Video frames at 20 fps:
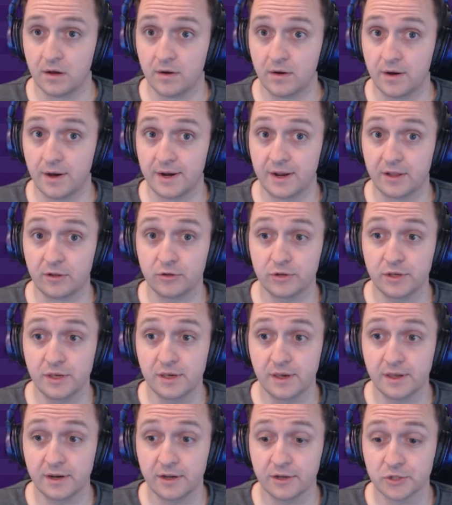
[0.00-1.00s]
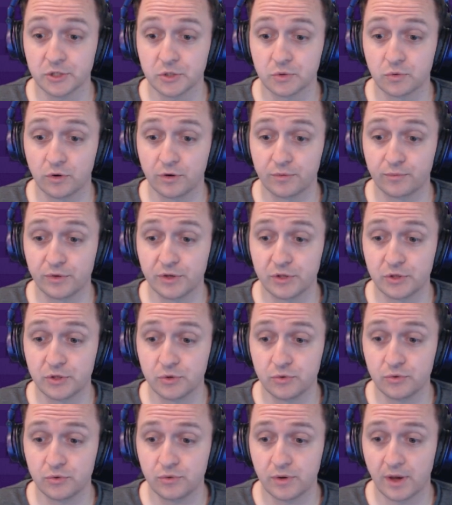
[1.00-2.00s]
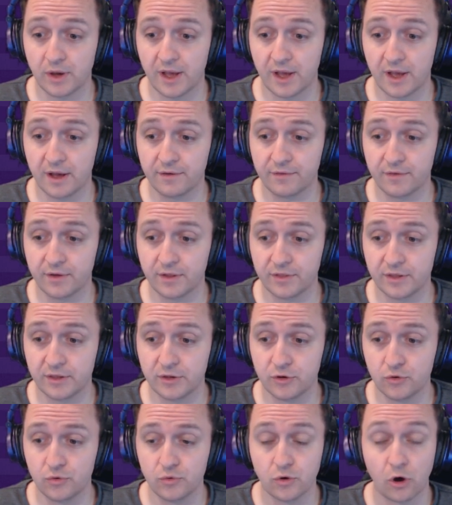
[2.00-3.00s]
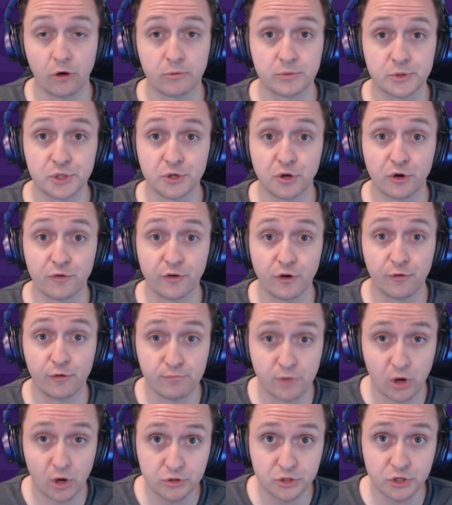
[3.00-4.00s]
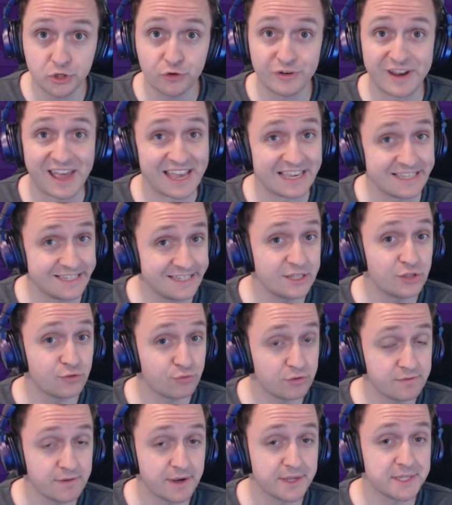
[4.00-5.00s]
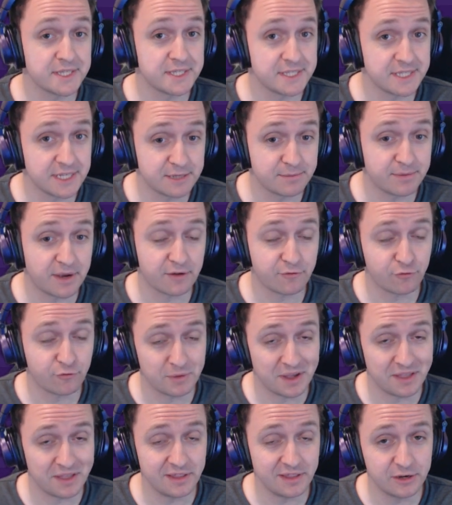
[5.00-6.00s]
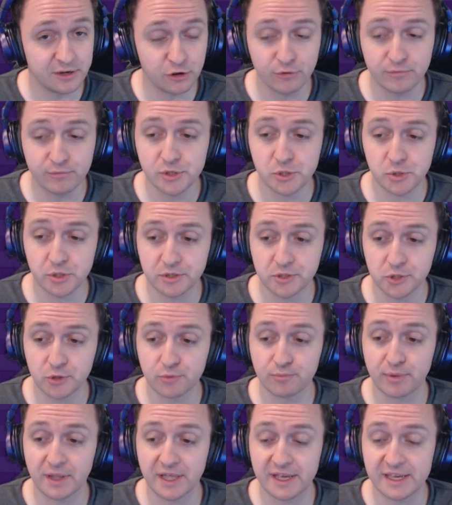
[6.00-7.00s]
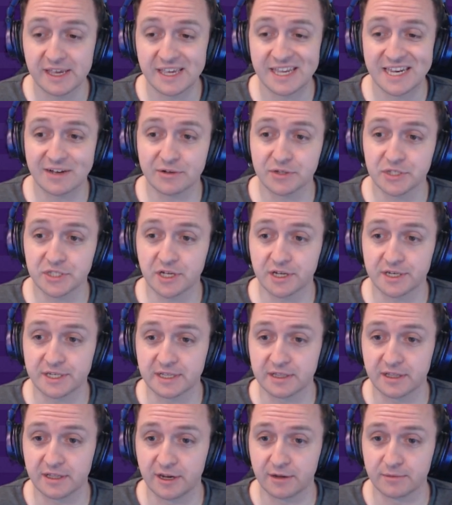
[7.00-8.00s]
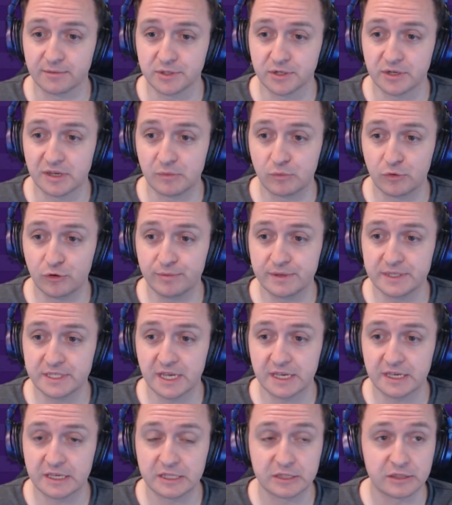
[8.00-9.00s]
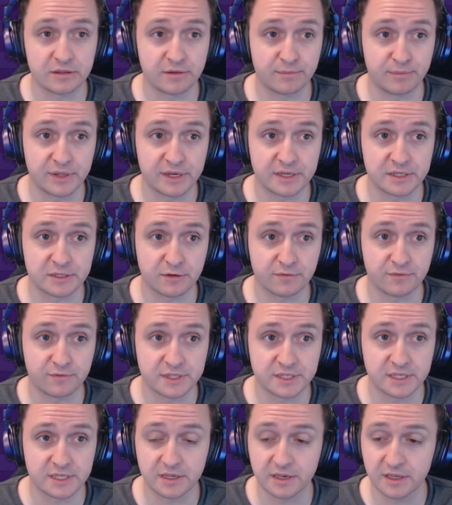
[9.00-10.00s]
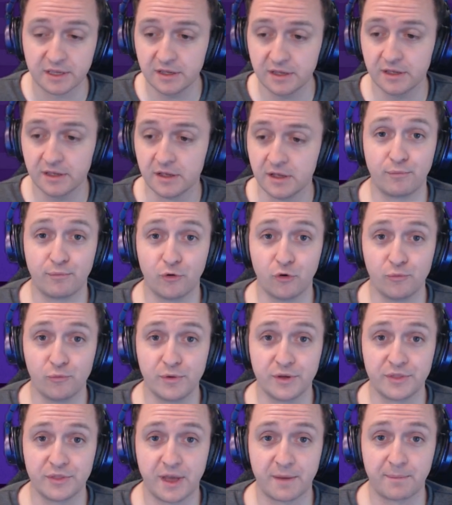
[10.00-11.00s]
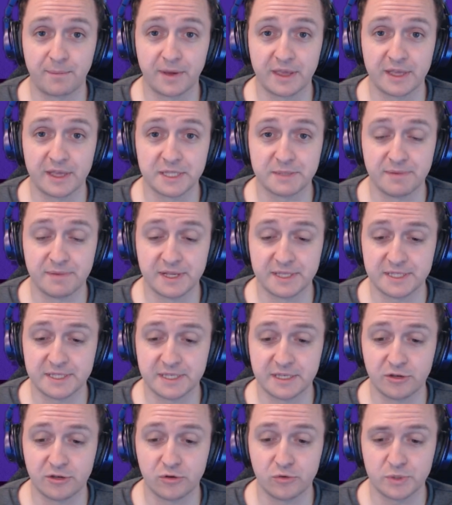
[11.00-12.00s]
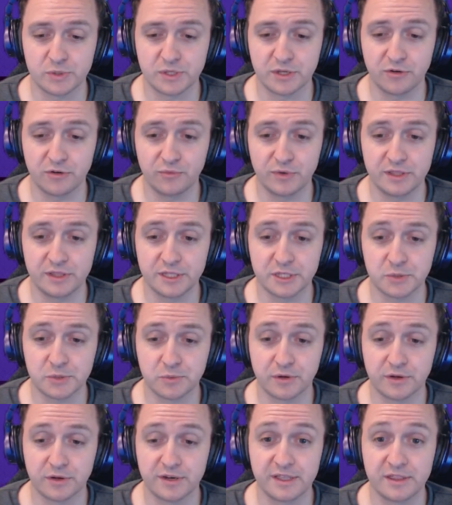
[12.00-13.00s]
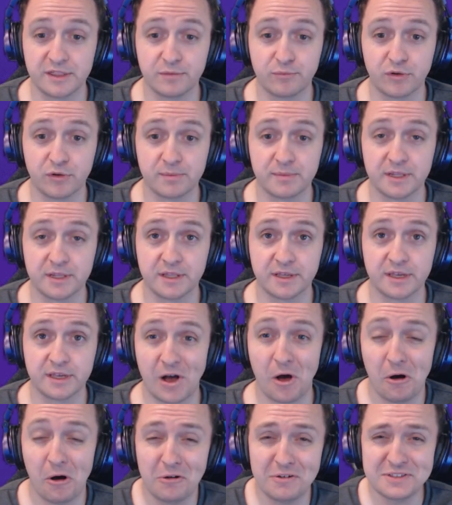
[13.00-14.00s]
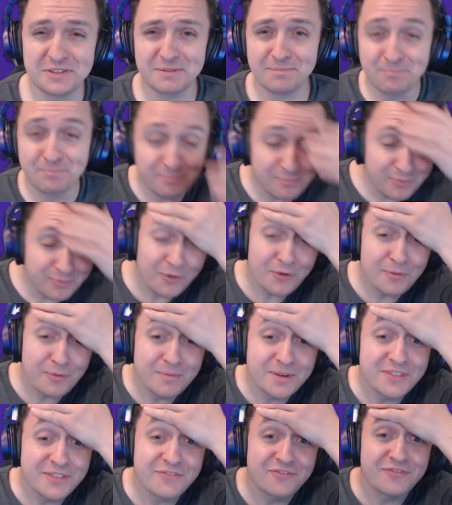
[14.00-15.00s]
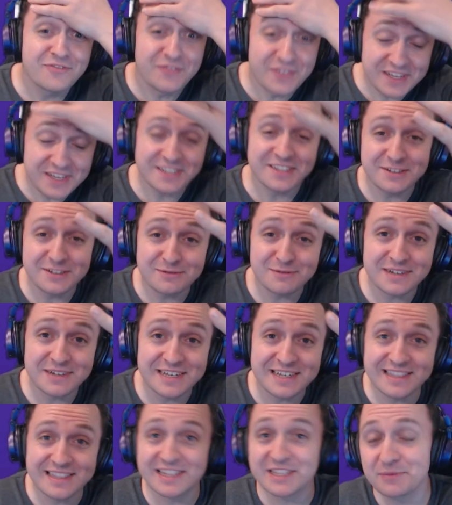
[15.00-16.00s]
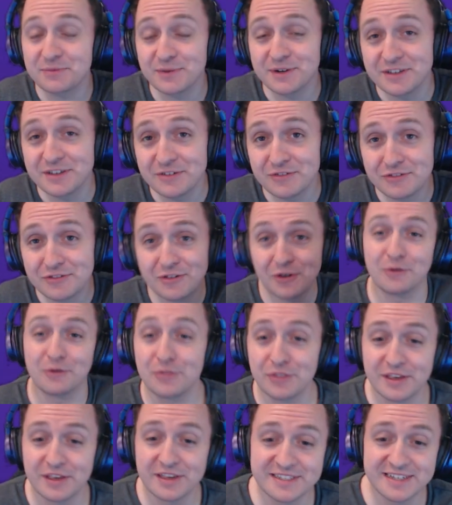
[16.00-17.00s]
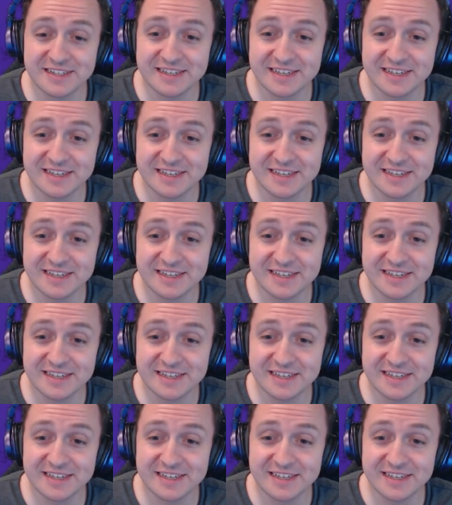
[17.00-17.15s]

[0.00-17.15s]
All right, now looking at our squad, we do have the new option of Hermoso, an 83 rated centre back from Atletico Madrid, to play in our starting lineup. So he will be taking the place of this kid here. Bournemouth up against Man City. Who's going to win this one in the Premier League? Oh, it's a Bournemouth victory. That's when you know things are